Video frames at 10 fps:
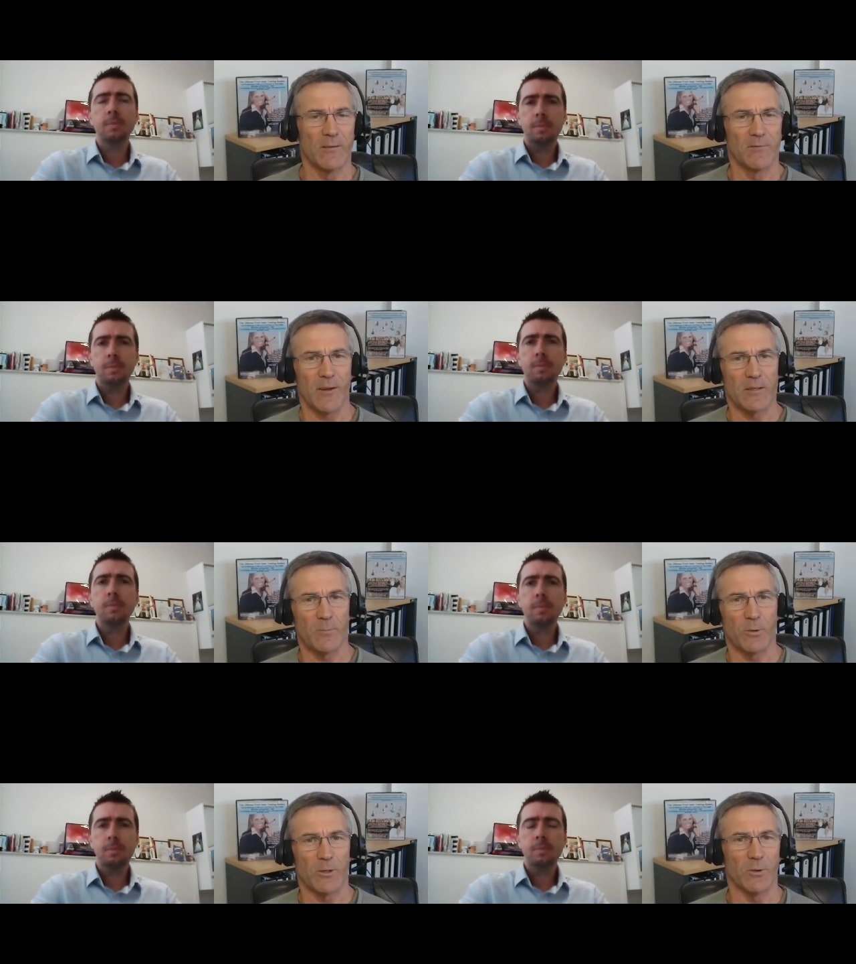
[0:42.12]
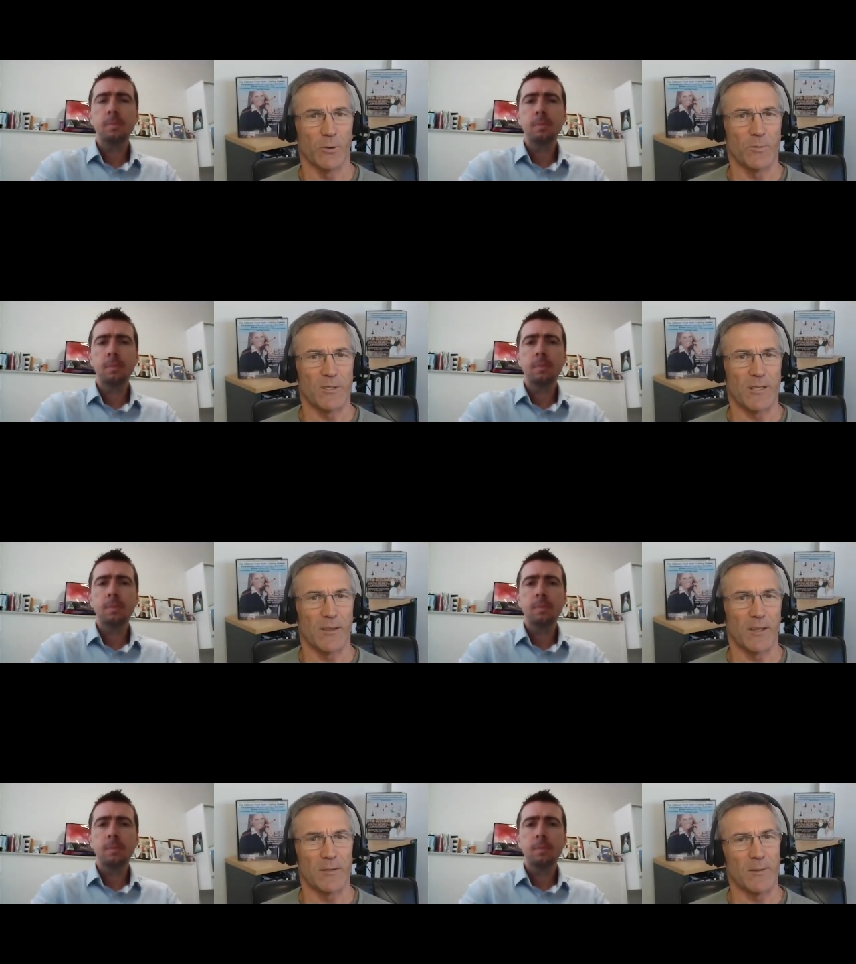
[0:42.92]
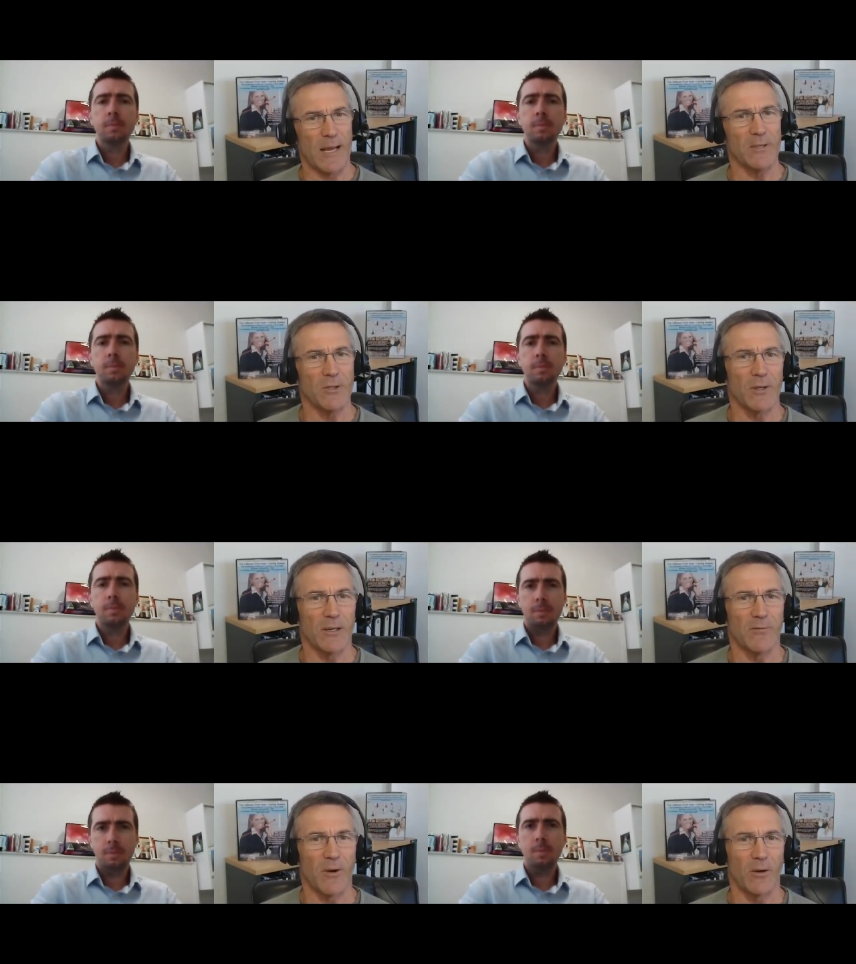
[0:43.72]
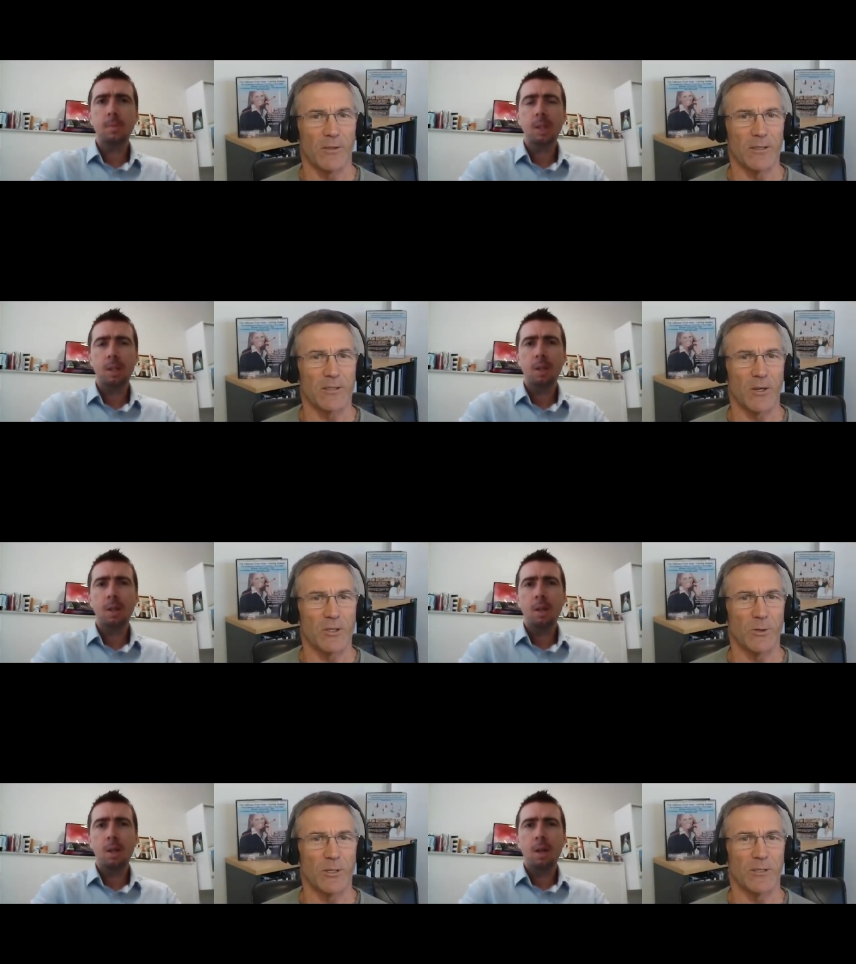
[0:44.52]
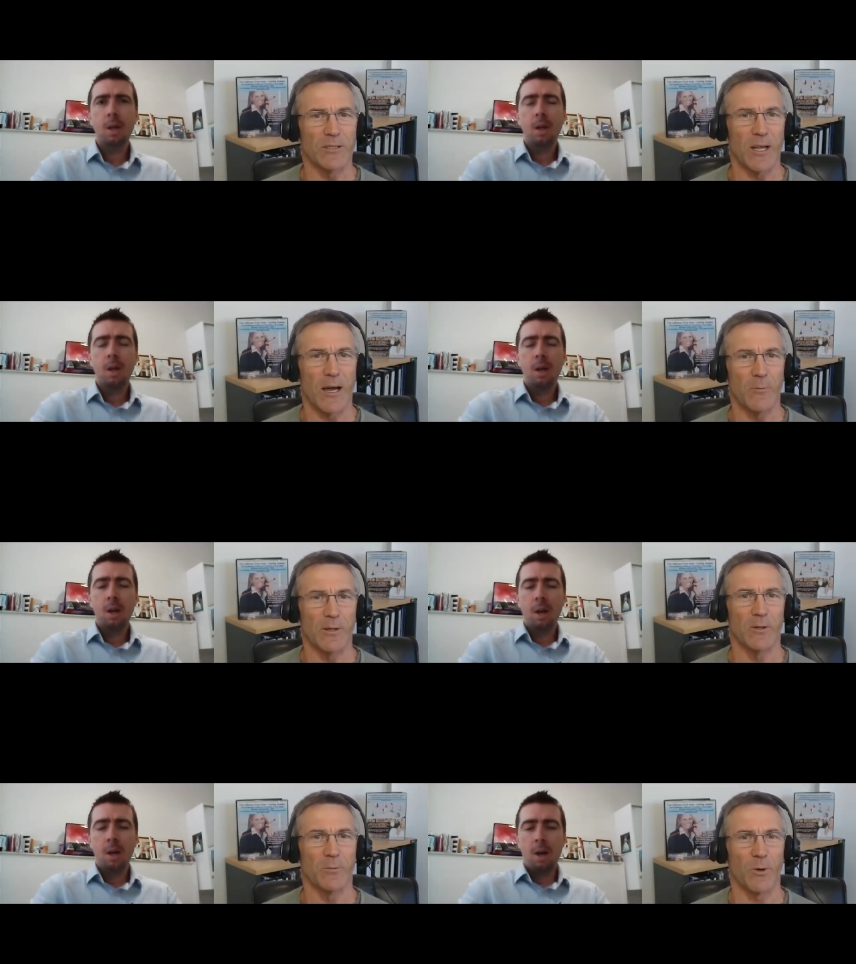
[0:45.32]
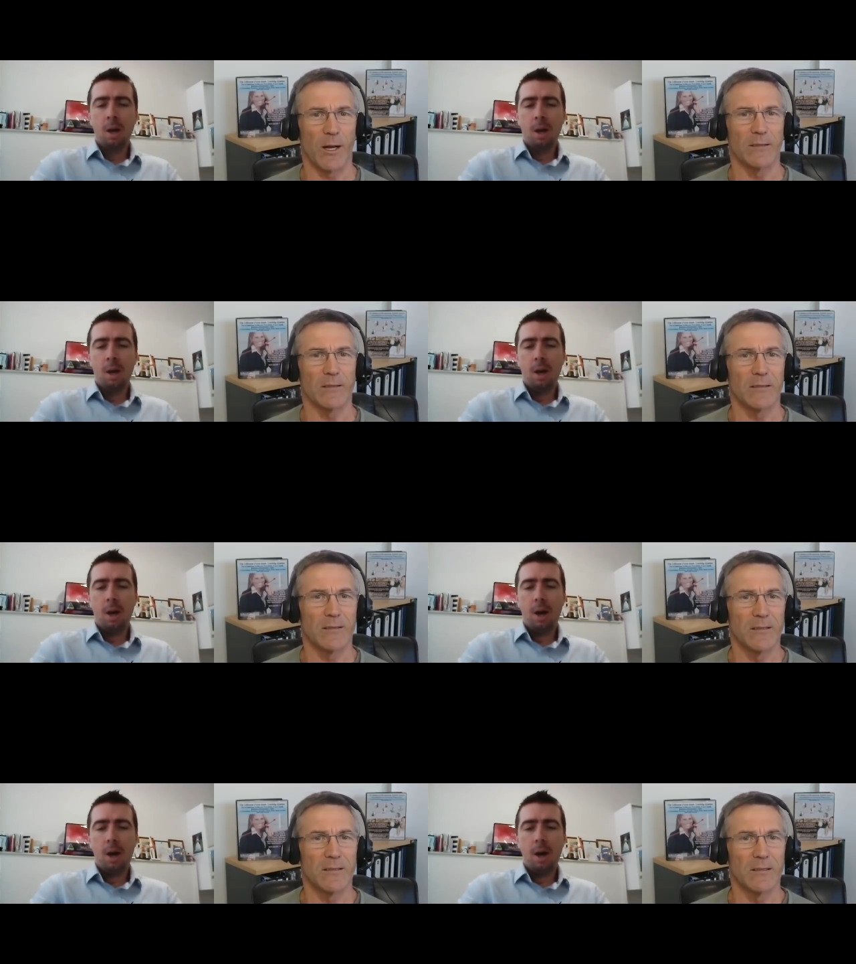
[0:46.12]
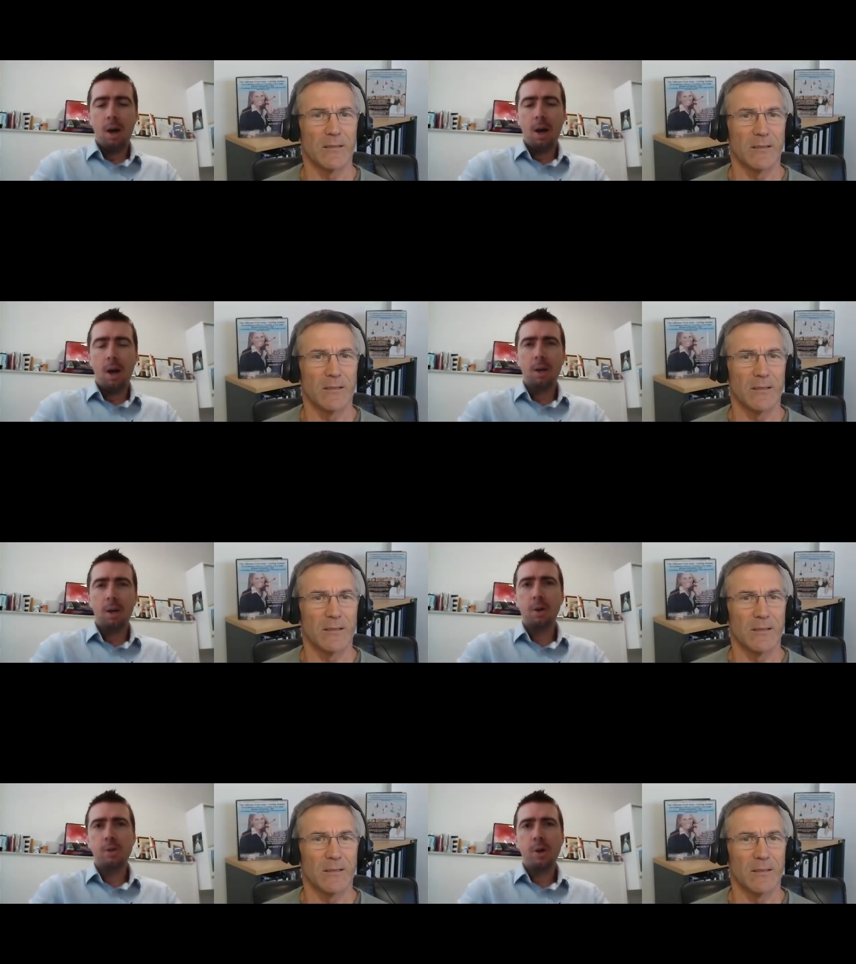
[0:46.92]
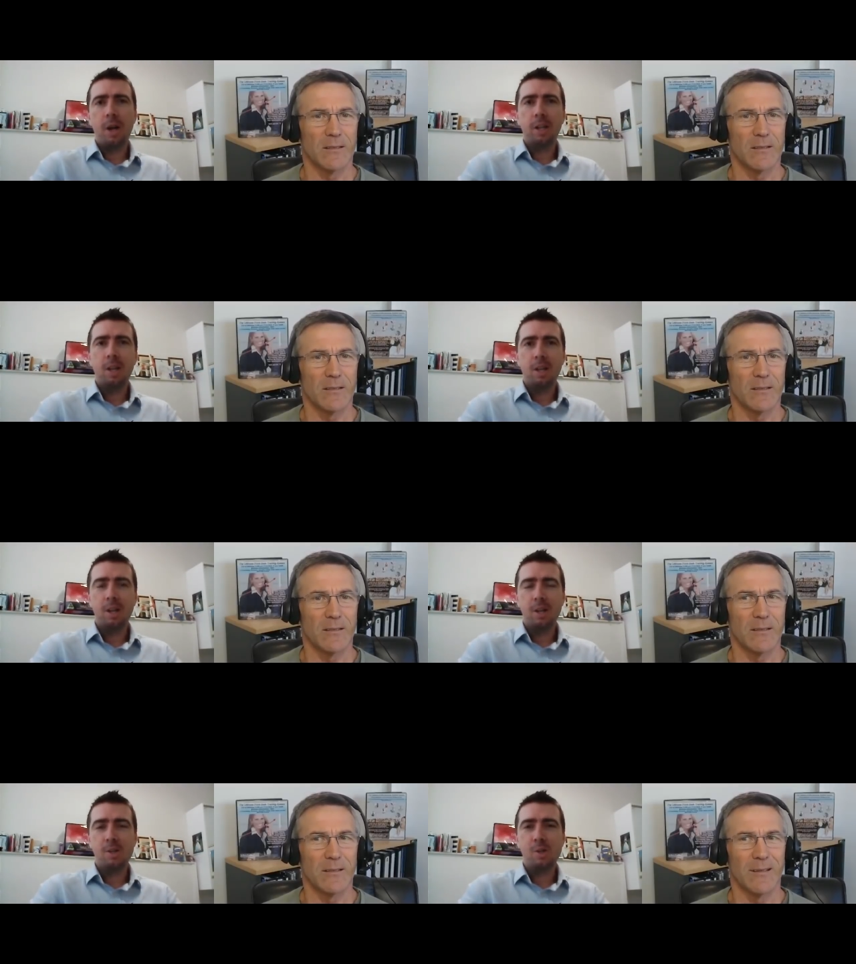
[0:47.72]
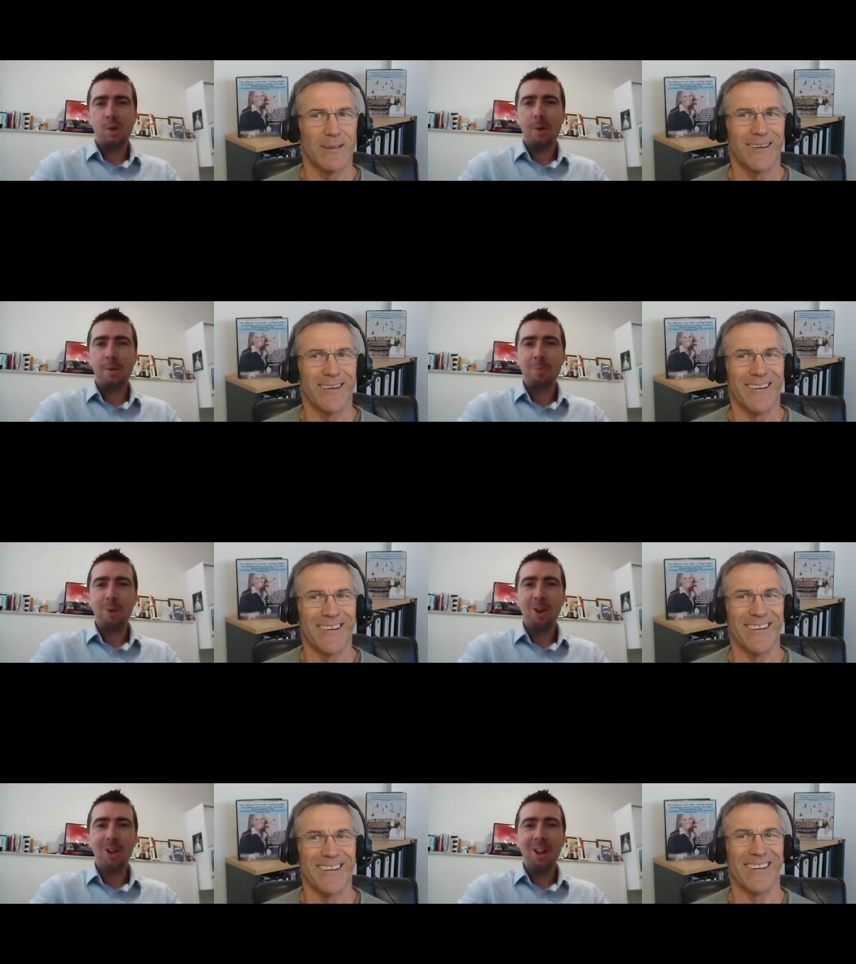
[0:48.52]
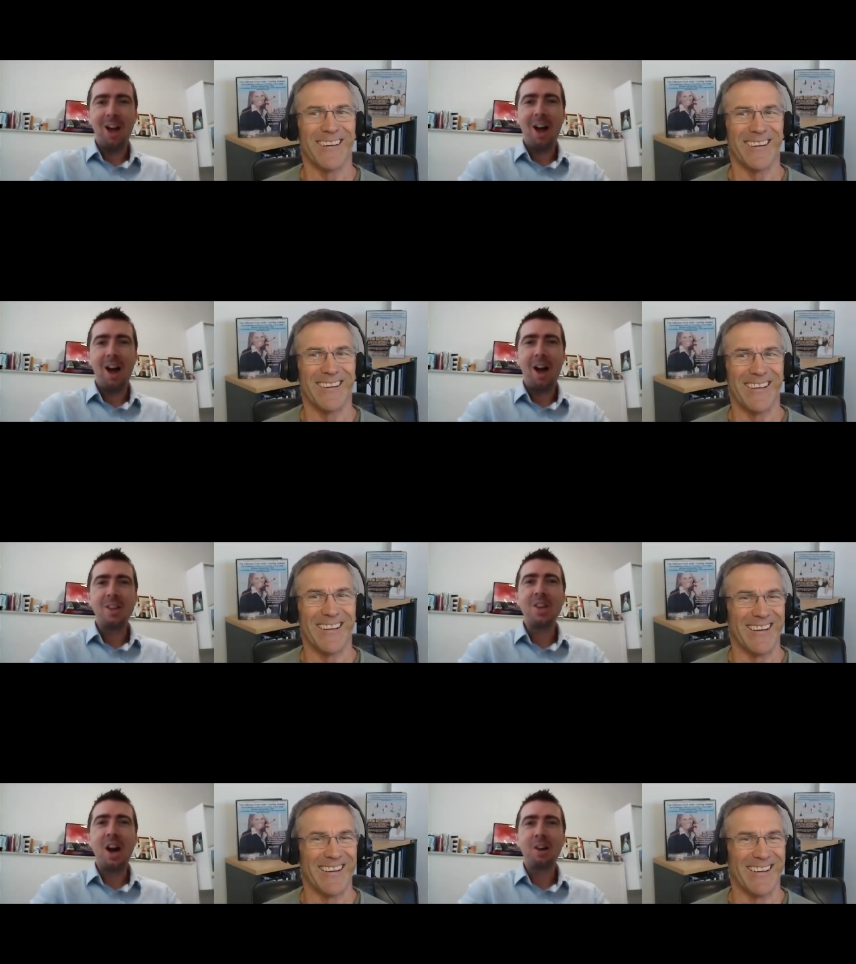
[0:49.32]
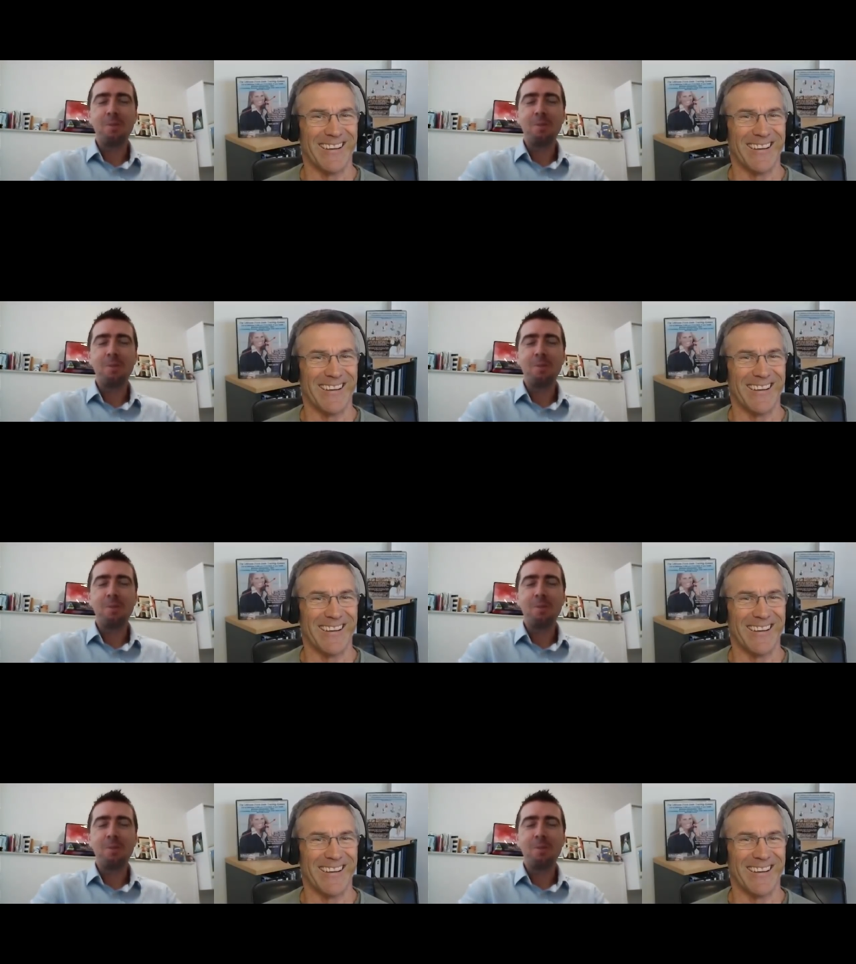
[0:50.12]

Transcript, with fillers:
Speaker 1: Facebook and groups and other things, but how did you get involved in social media to start with in your practice?
Speaker 2: Got dragged kicking and screaming, Paul. Uh, young